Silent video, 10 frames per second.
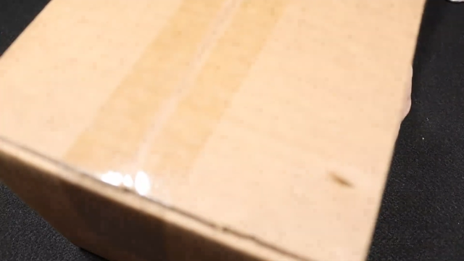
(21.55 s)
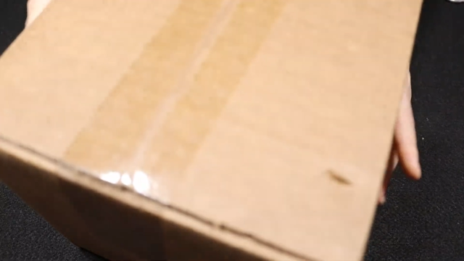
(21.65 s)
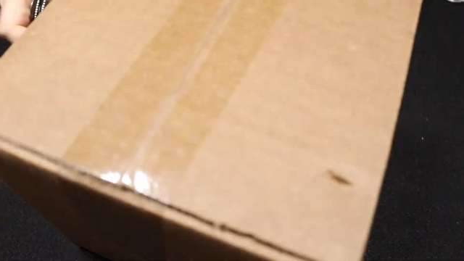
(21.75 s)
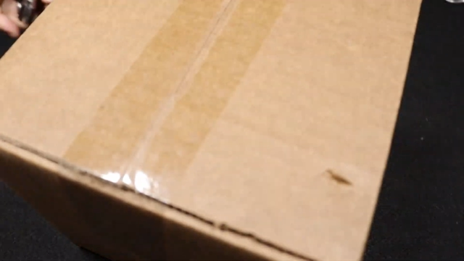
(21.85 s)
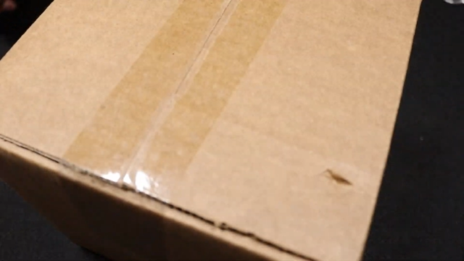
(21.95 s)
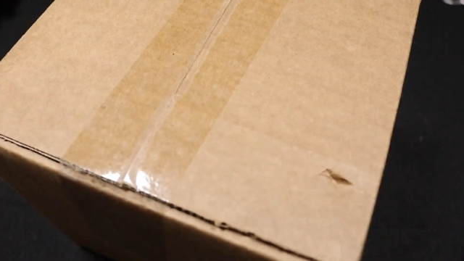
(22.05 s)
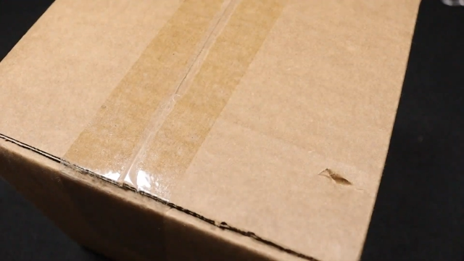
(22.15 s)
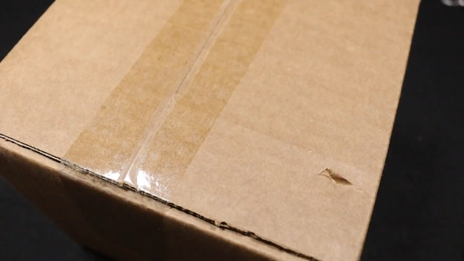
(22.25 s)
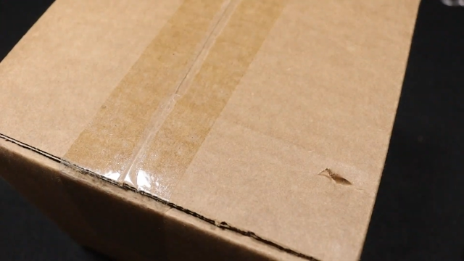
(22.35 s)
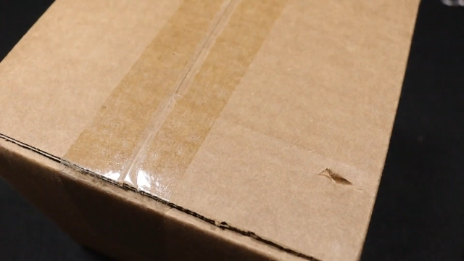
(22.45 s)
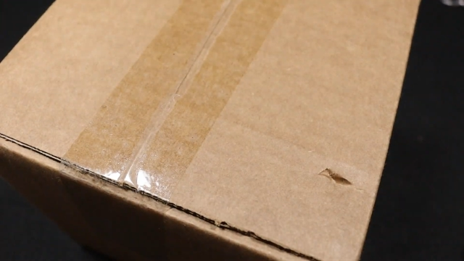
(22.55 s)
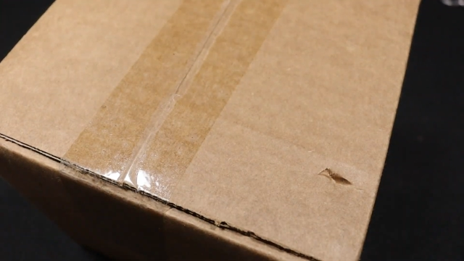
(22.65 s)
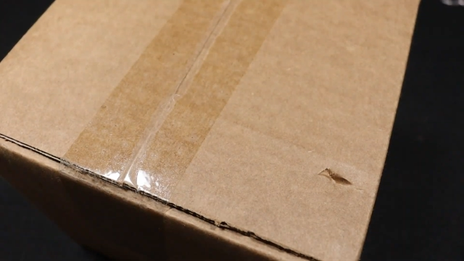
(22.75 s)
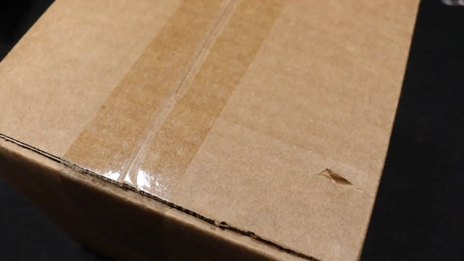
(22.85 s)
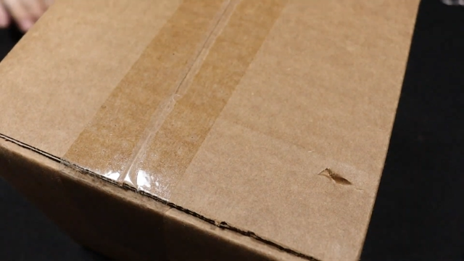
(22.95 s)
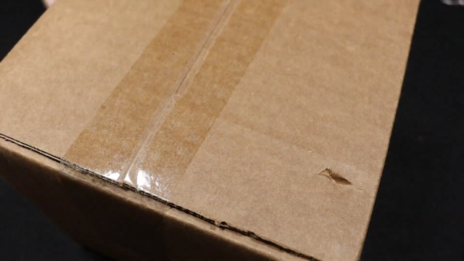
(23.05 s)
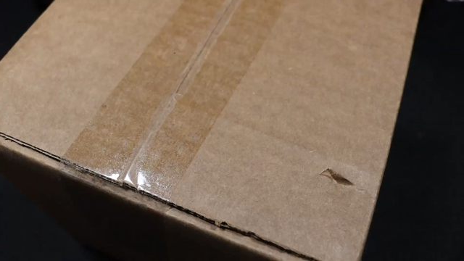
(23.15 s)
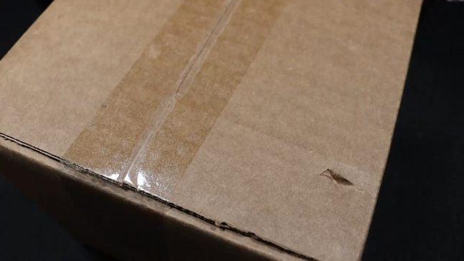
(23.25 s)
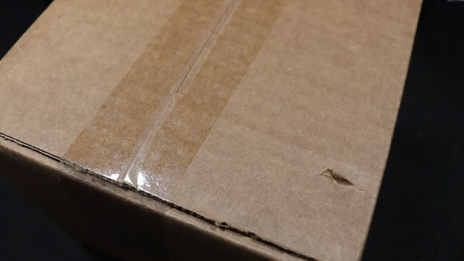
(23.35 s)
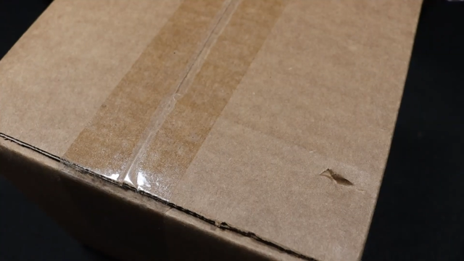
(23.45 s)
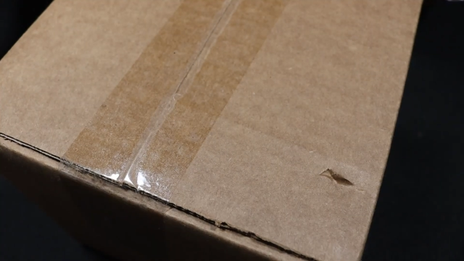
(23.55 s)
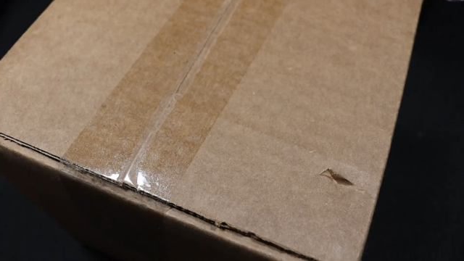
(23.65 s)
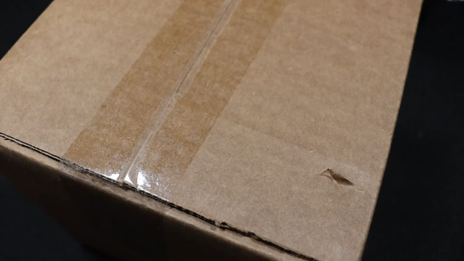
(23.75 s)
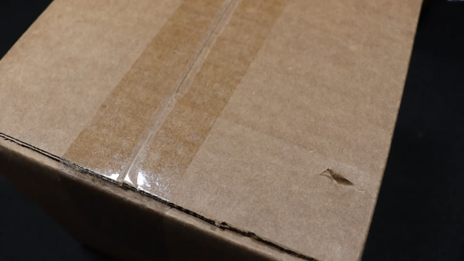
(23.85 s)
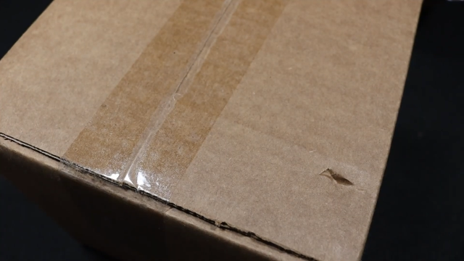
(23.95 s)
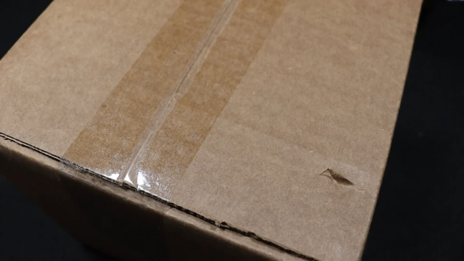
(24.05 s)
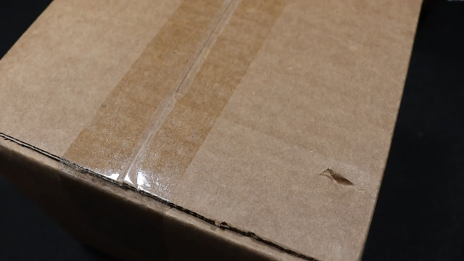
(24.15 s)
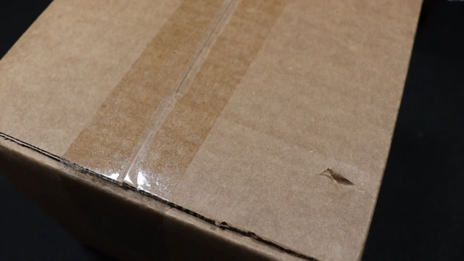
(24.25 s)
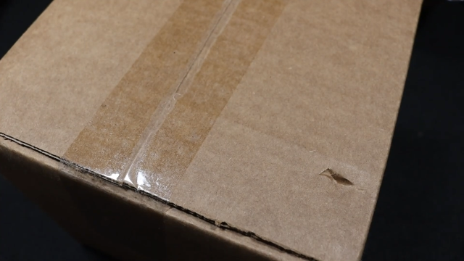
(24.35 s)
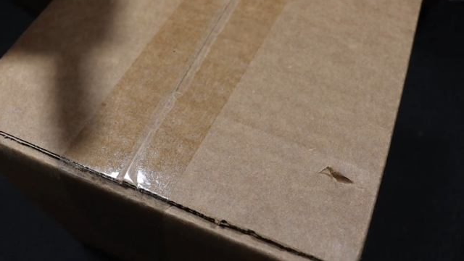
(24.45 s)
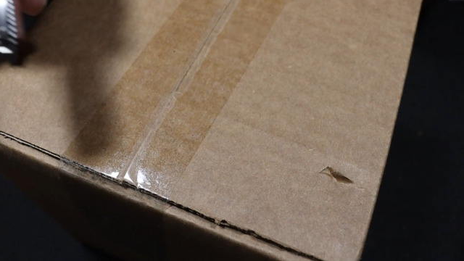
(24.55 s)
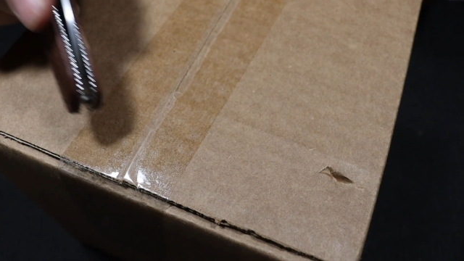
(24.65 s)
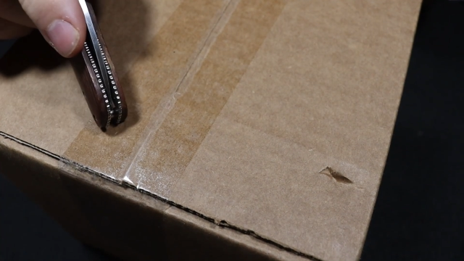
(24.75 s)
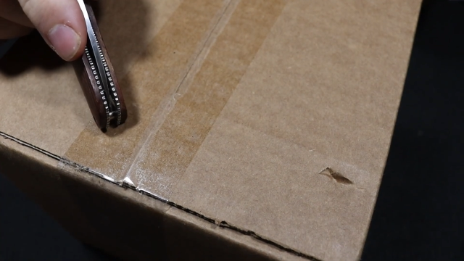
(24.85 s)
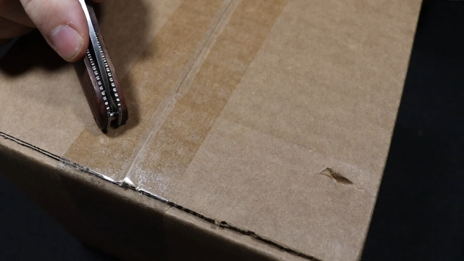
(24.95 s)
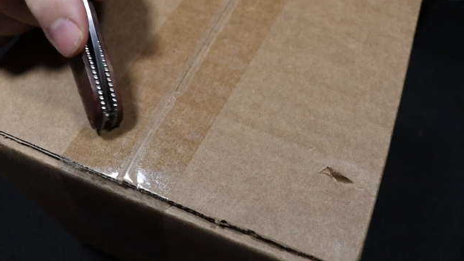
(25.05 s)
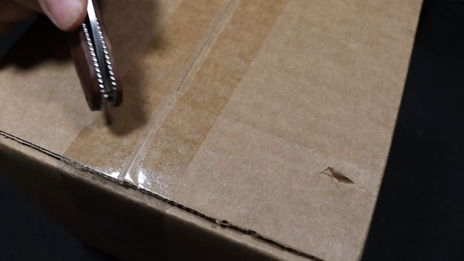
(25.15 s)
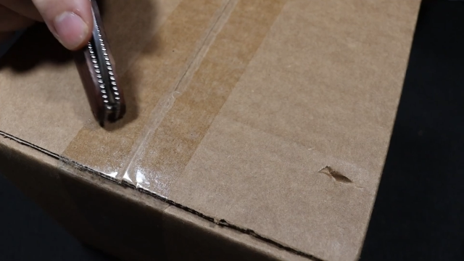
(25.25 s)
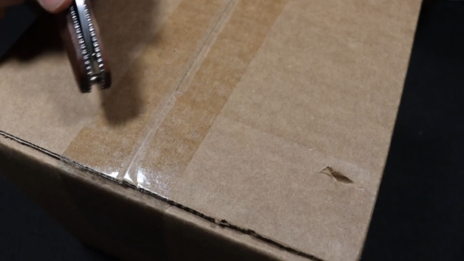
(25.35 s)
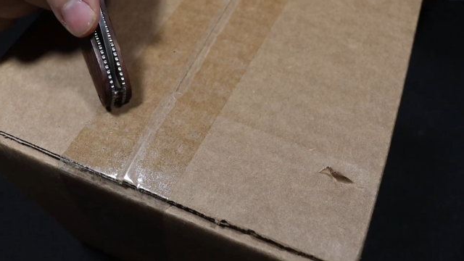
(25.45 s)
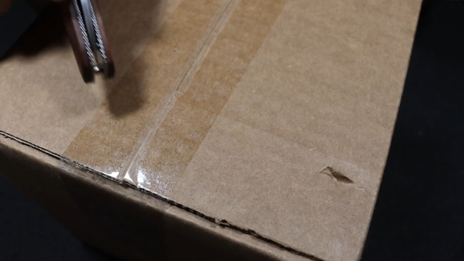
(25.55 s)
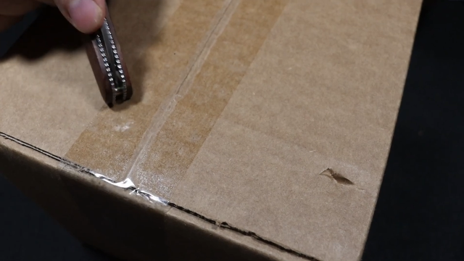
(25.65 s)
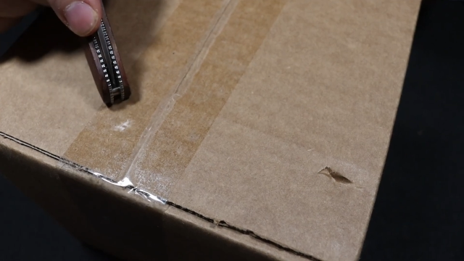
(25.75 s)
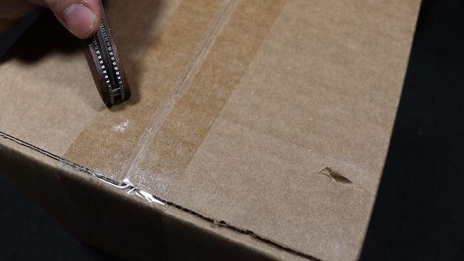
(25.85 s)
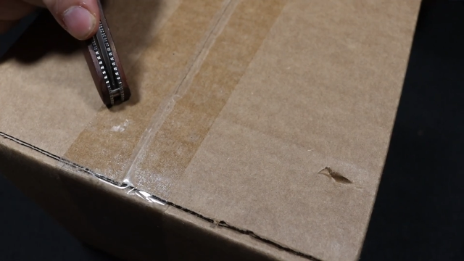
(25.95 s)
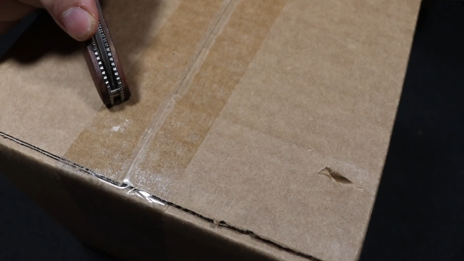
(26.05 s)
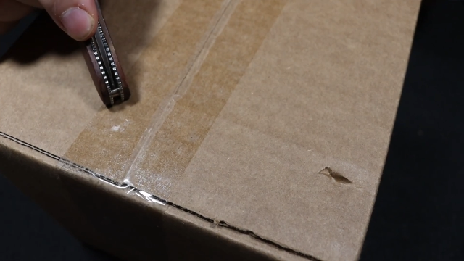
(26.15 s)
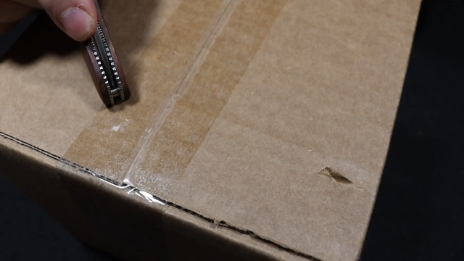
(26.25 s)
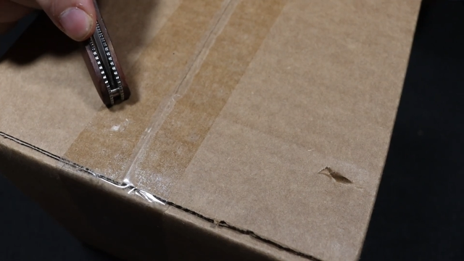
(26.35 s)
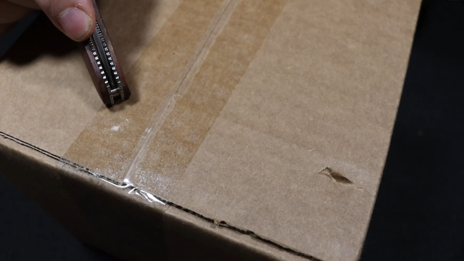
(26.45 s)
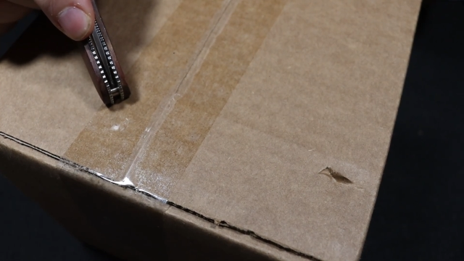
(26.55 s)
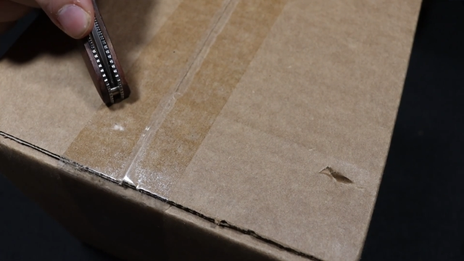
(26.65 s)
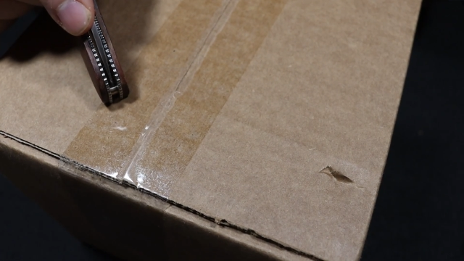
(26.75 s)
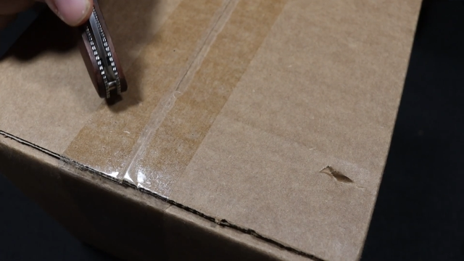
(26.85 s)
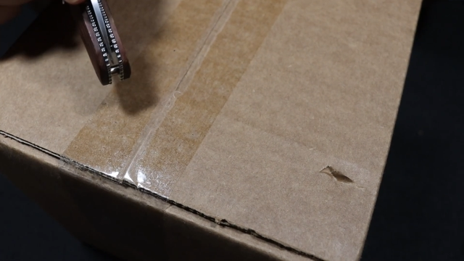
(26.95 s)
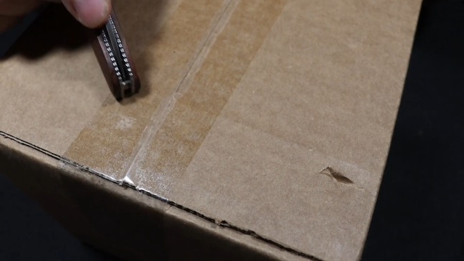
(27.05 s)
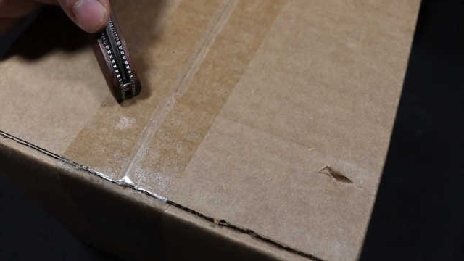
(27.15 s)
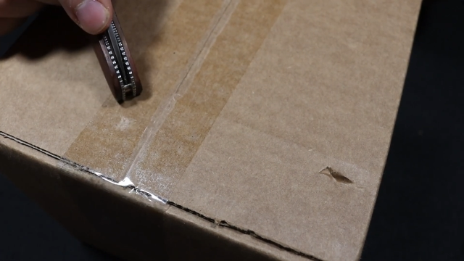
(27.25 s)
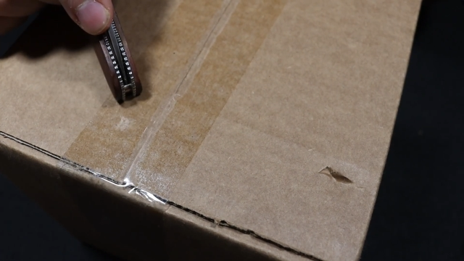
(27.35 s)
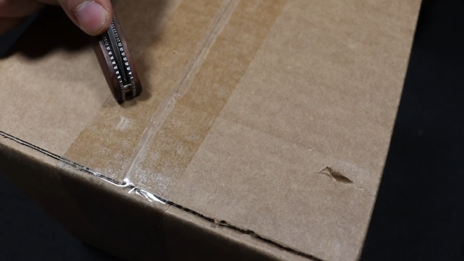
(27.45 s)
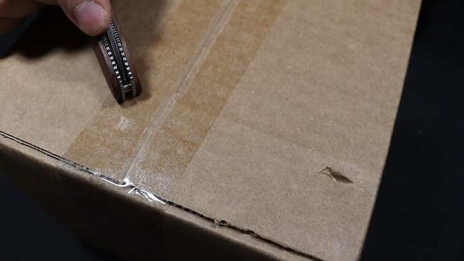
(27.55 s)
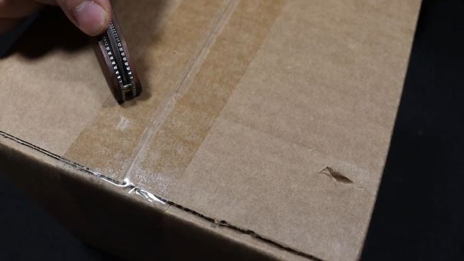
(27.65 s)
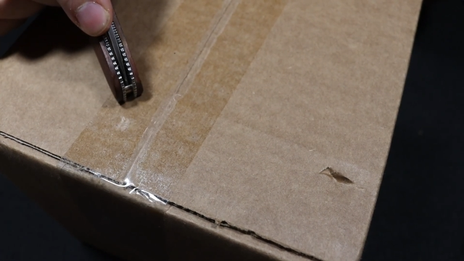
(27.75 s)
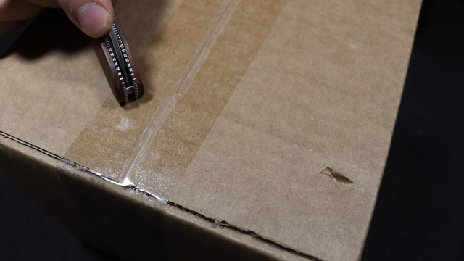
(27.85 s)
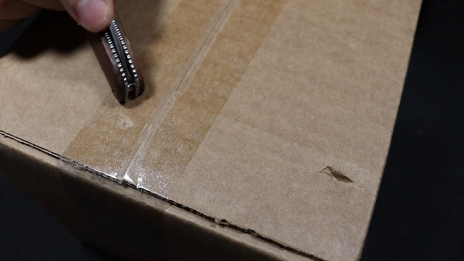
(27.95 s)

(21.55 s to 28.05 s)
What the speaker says: [unreadable: no face in view]